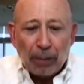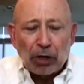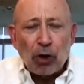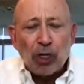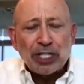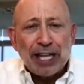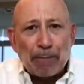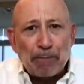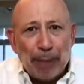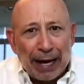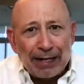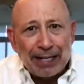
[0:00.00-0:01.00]
Because
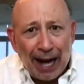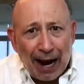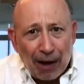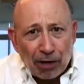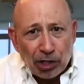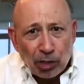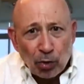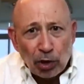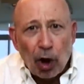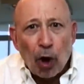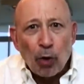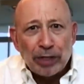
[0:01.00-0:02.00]
that bad character
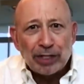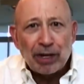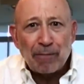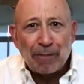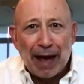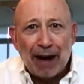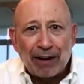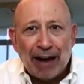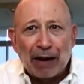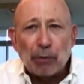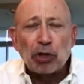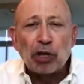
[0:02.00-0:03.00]
will always come
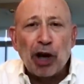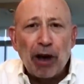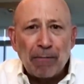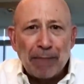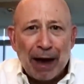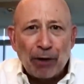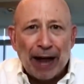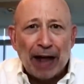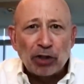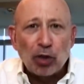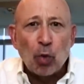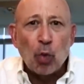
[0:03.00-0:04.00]
out, and will come
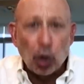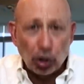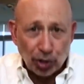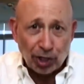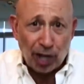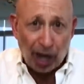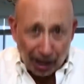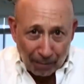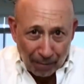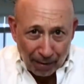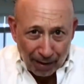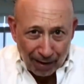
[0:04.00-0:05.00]
out at the worst
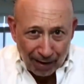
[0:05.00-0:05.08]
time.